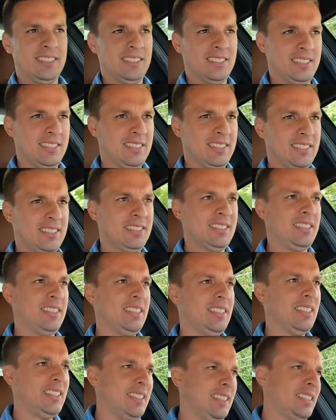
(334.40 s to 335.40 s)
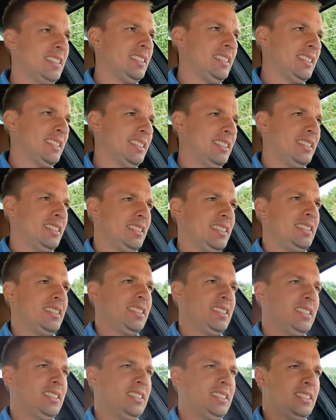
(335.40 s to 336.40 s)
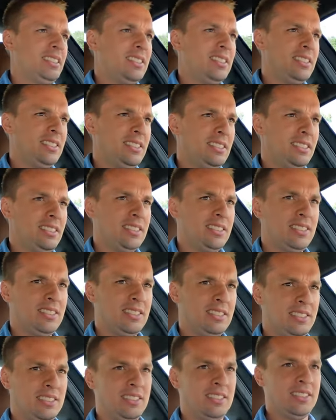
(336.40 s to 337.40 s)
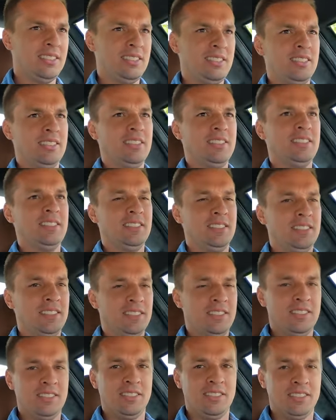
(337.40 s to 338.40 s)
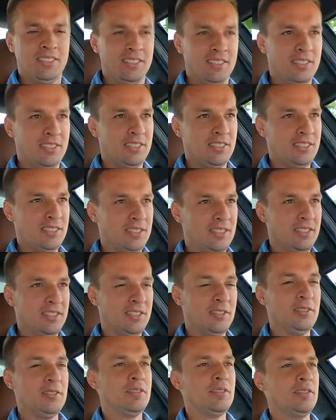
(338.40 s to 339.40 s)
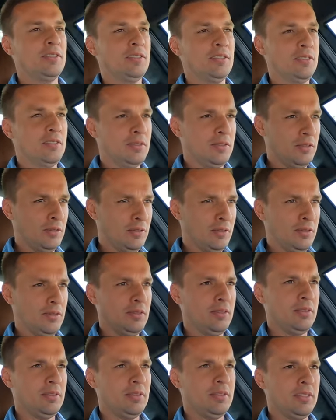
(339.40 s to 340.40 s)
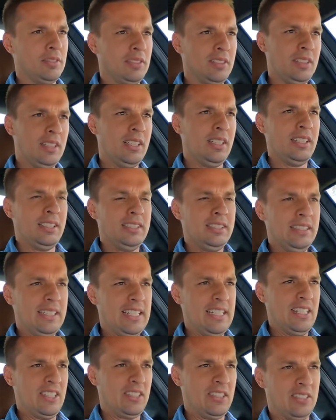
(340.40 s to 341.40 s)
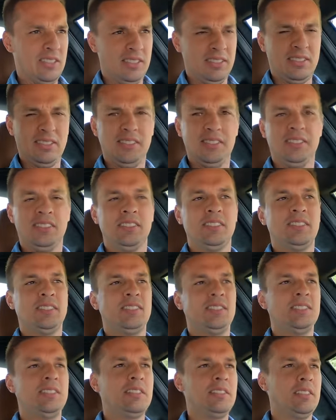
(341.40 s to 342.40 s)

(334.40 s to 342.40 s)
(silent)